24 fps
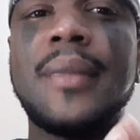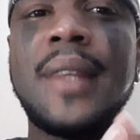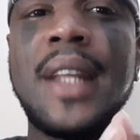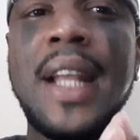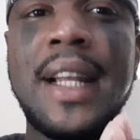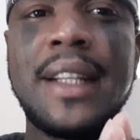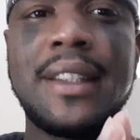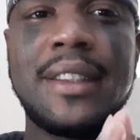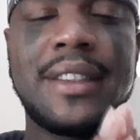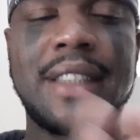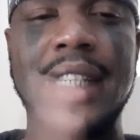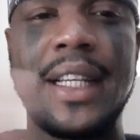
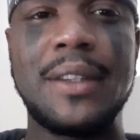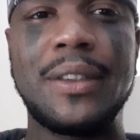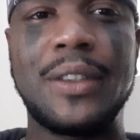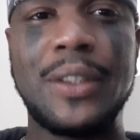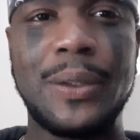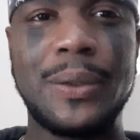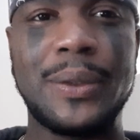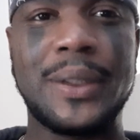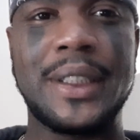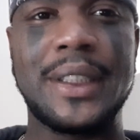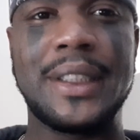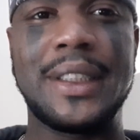at the same
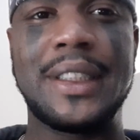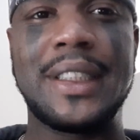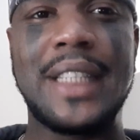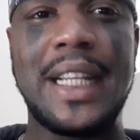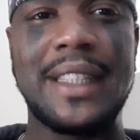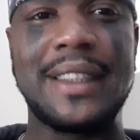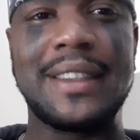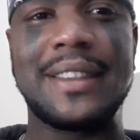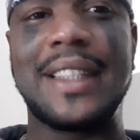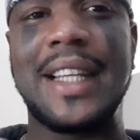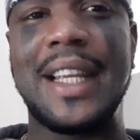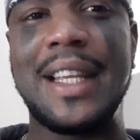token,
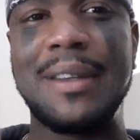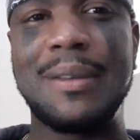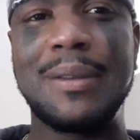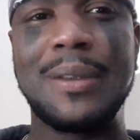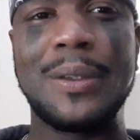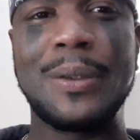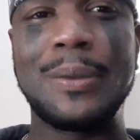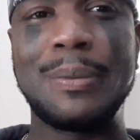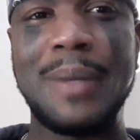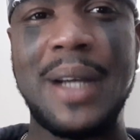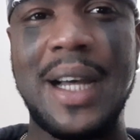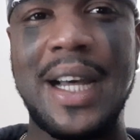that same
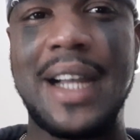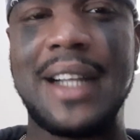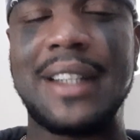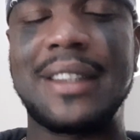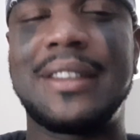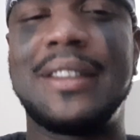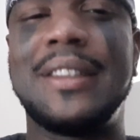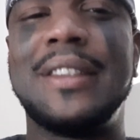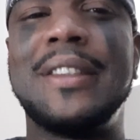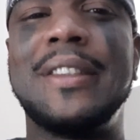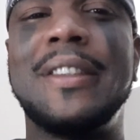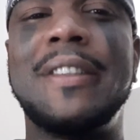little
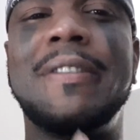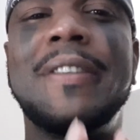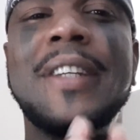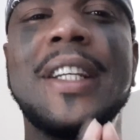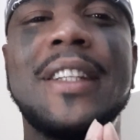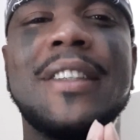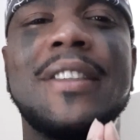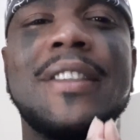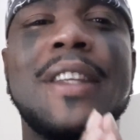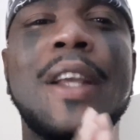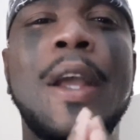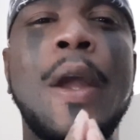box
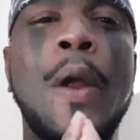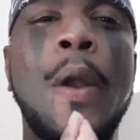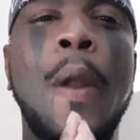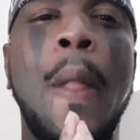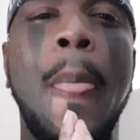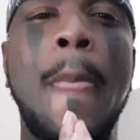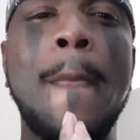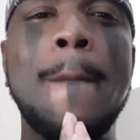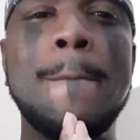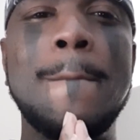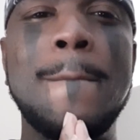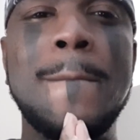fits
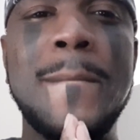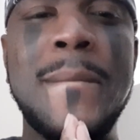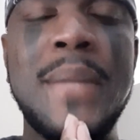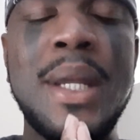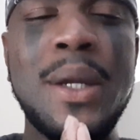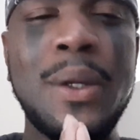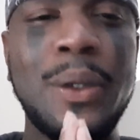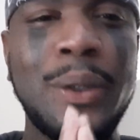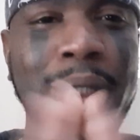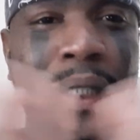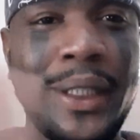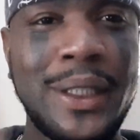
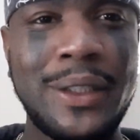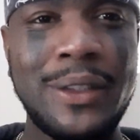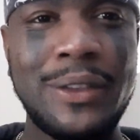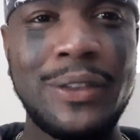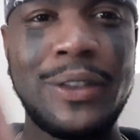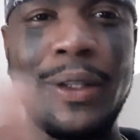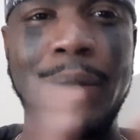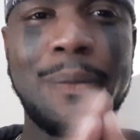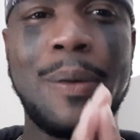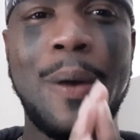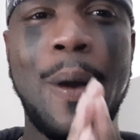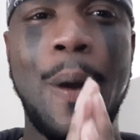
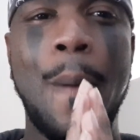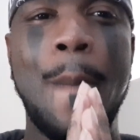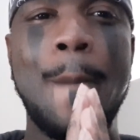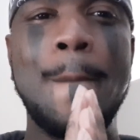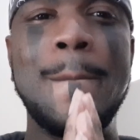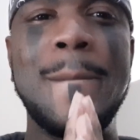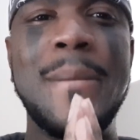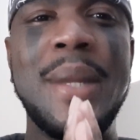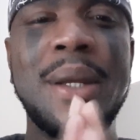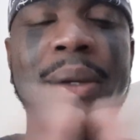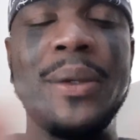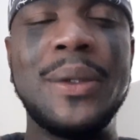millions
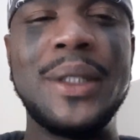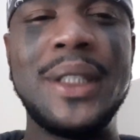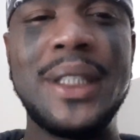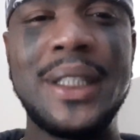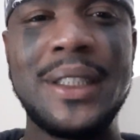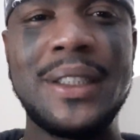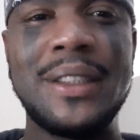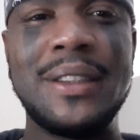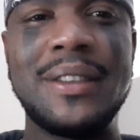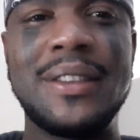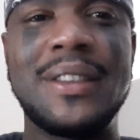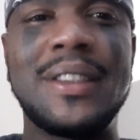upon
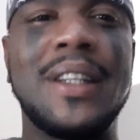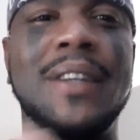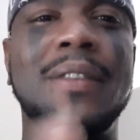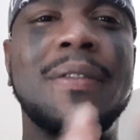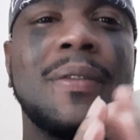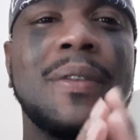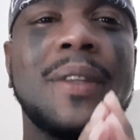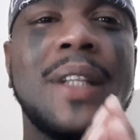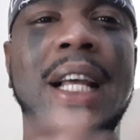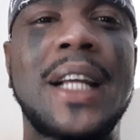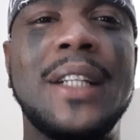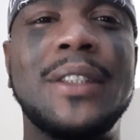millions
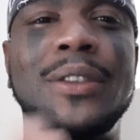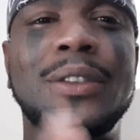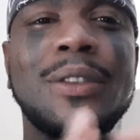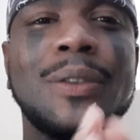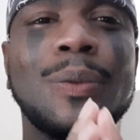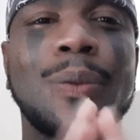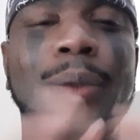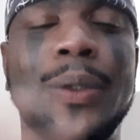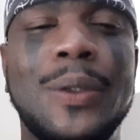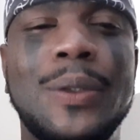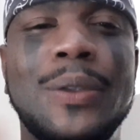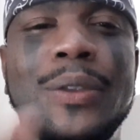of letters
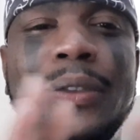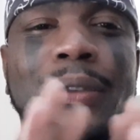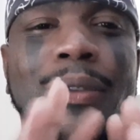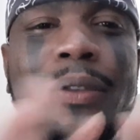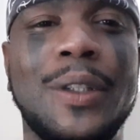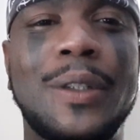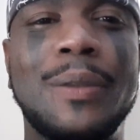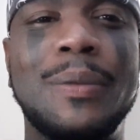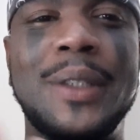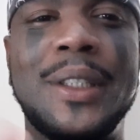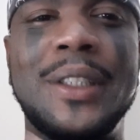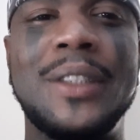and words and
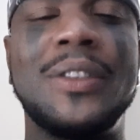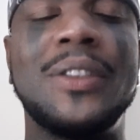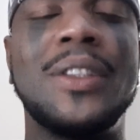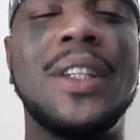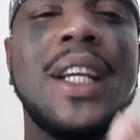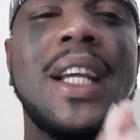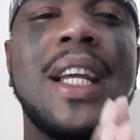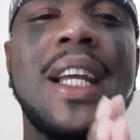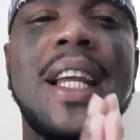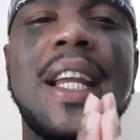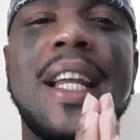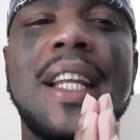verbiage
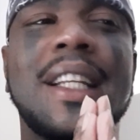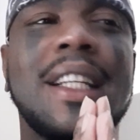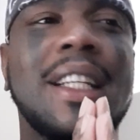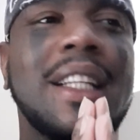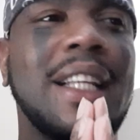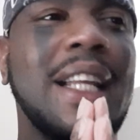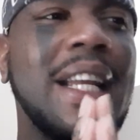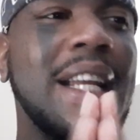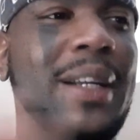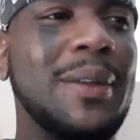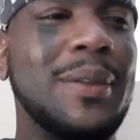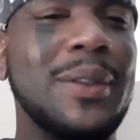and
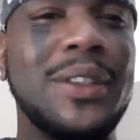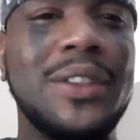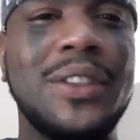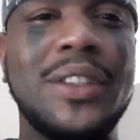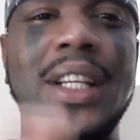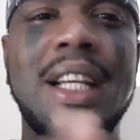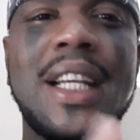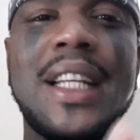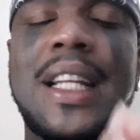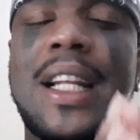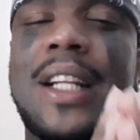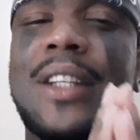language
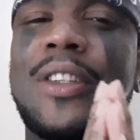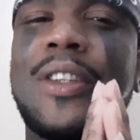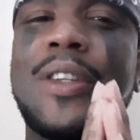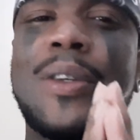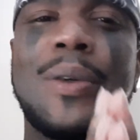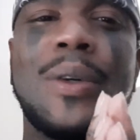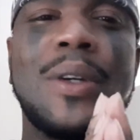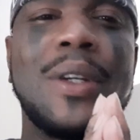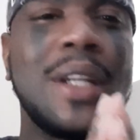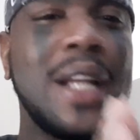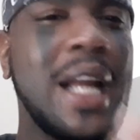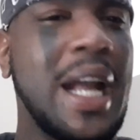that
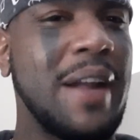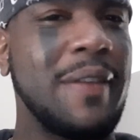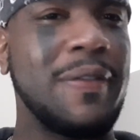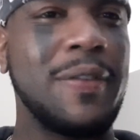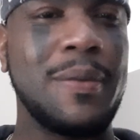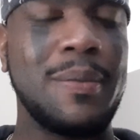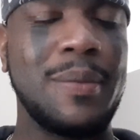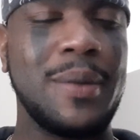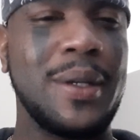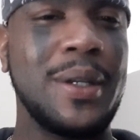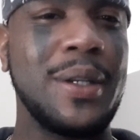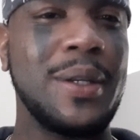you are not
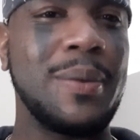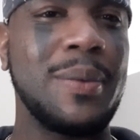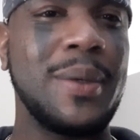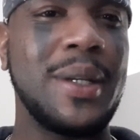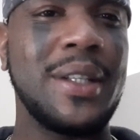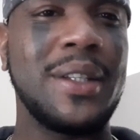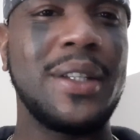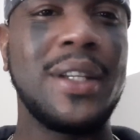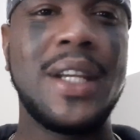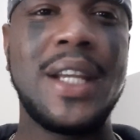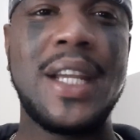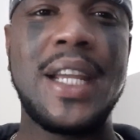familiar
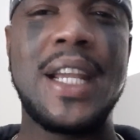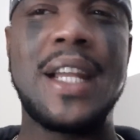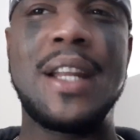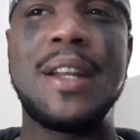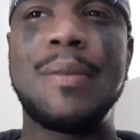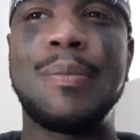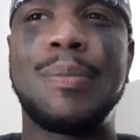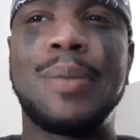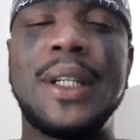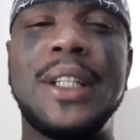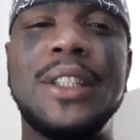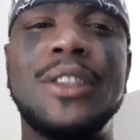with, and
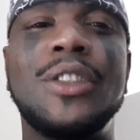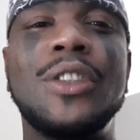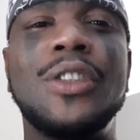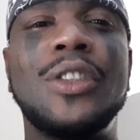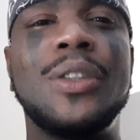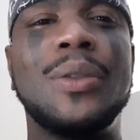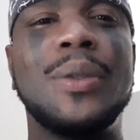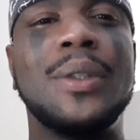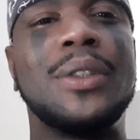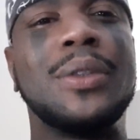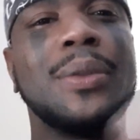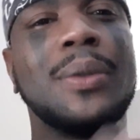it places
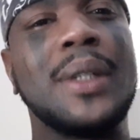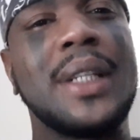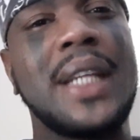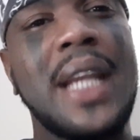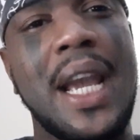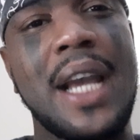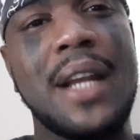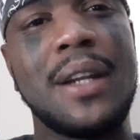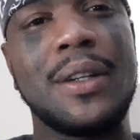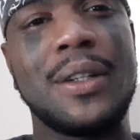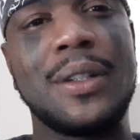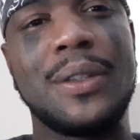you into a
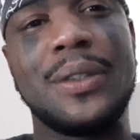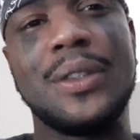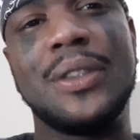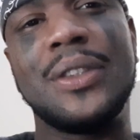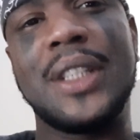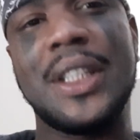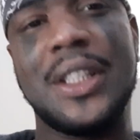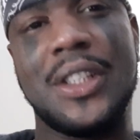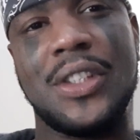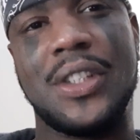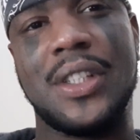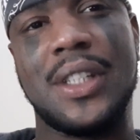
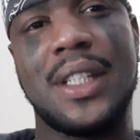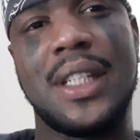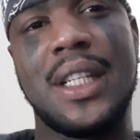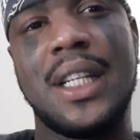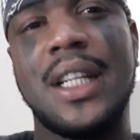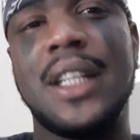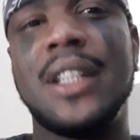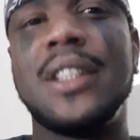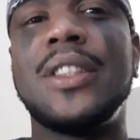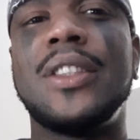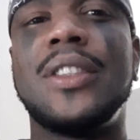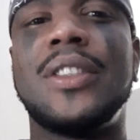categorization
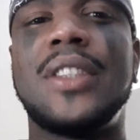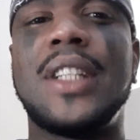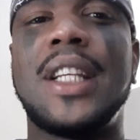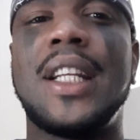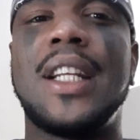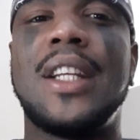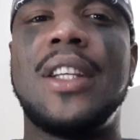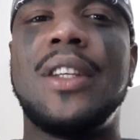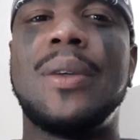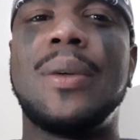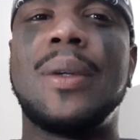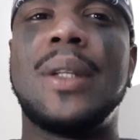to say
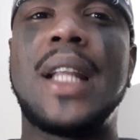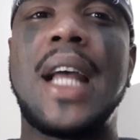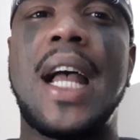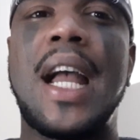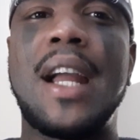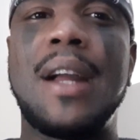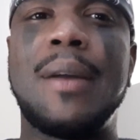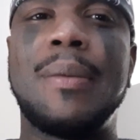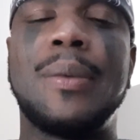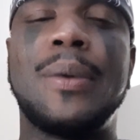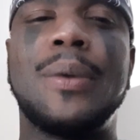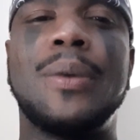that you're
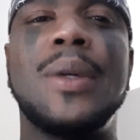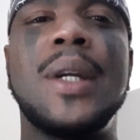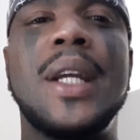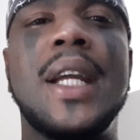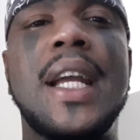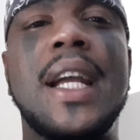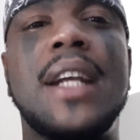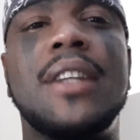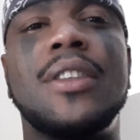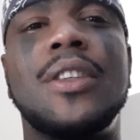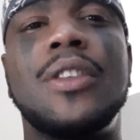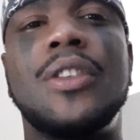liable
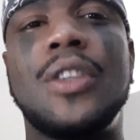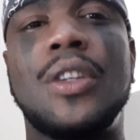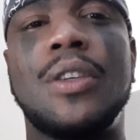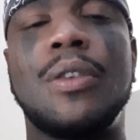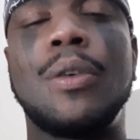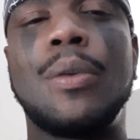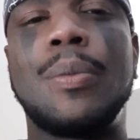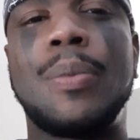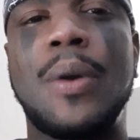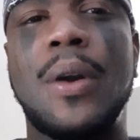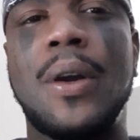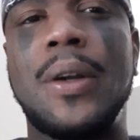as a
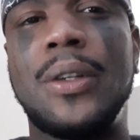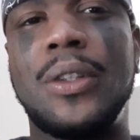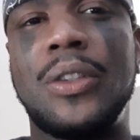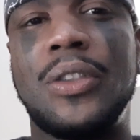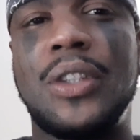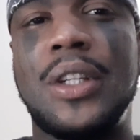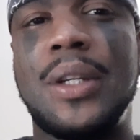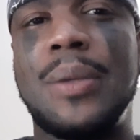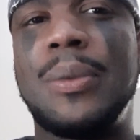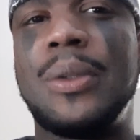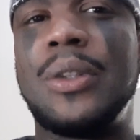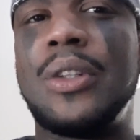general
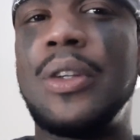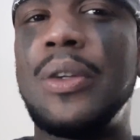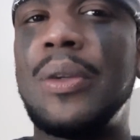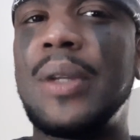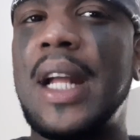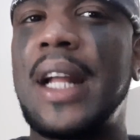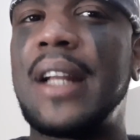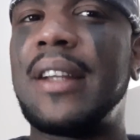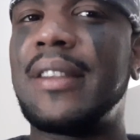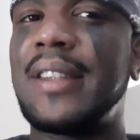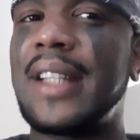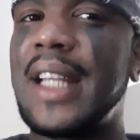partnership with the
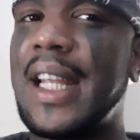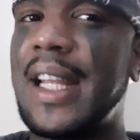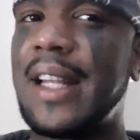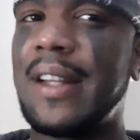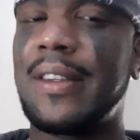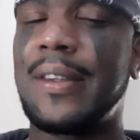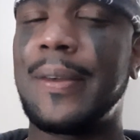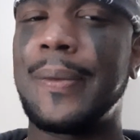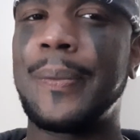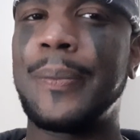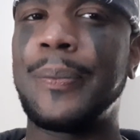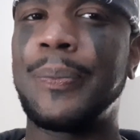United
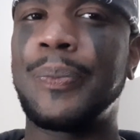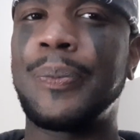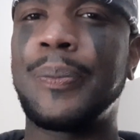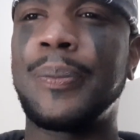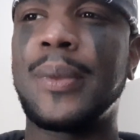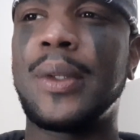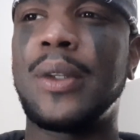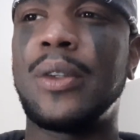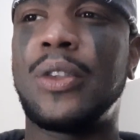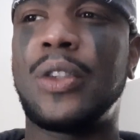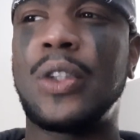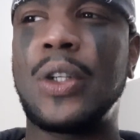States.
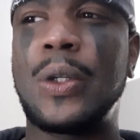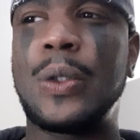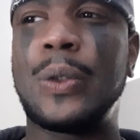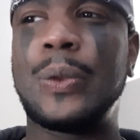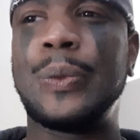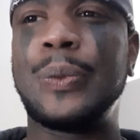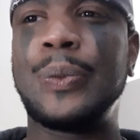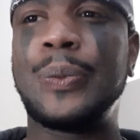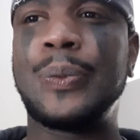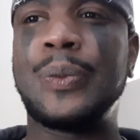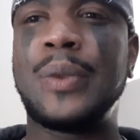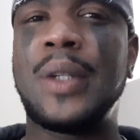
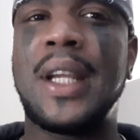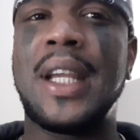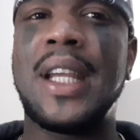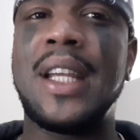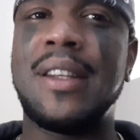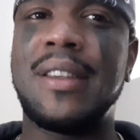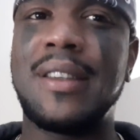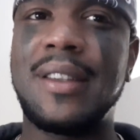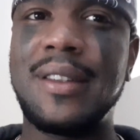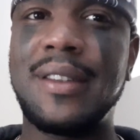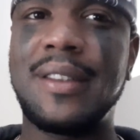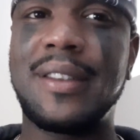So,
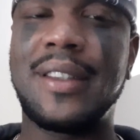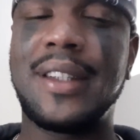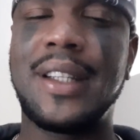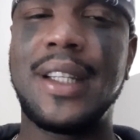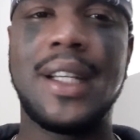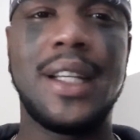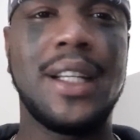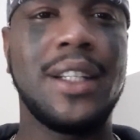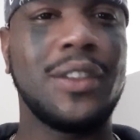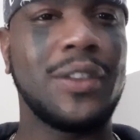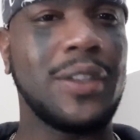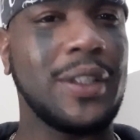agents,
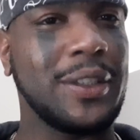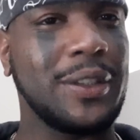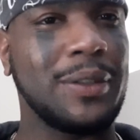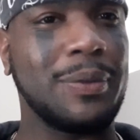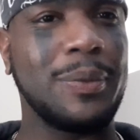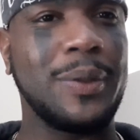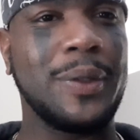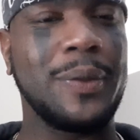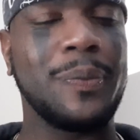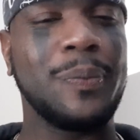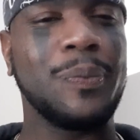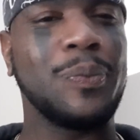trust
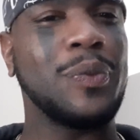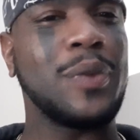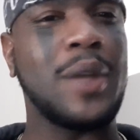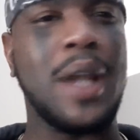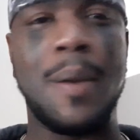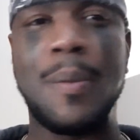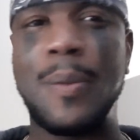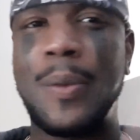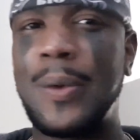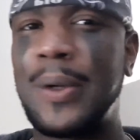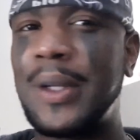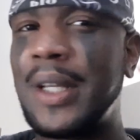me,
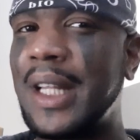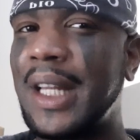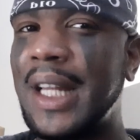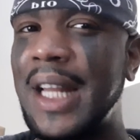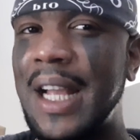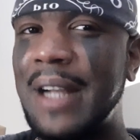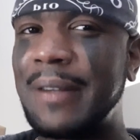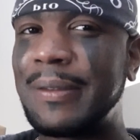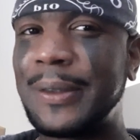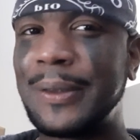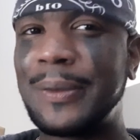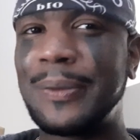I'm on your
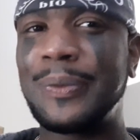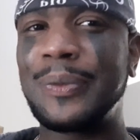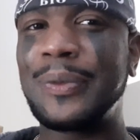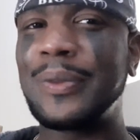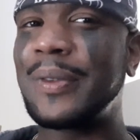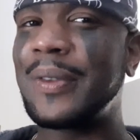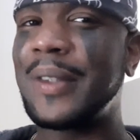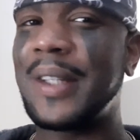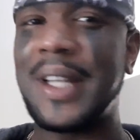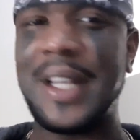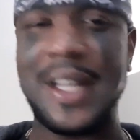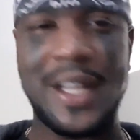level,
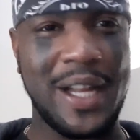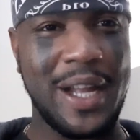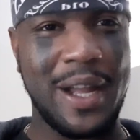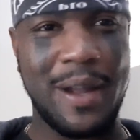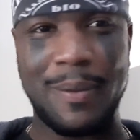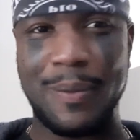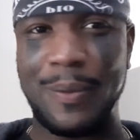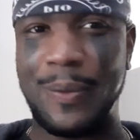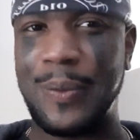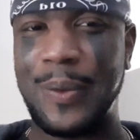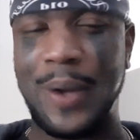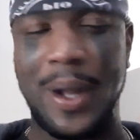
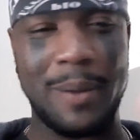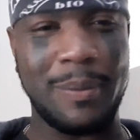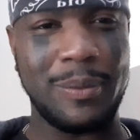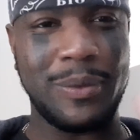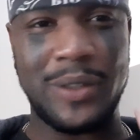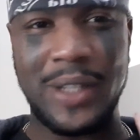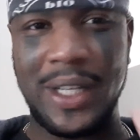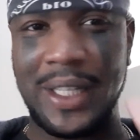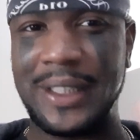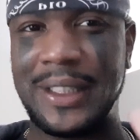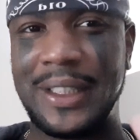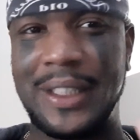and I'm
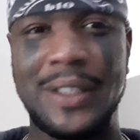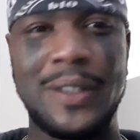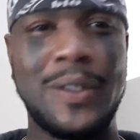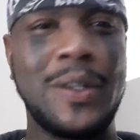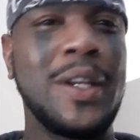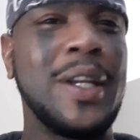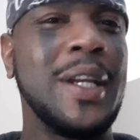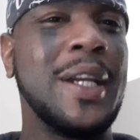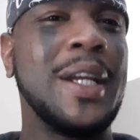telling you,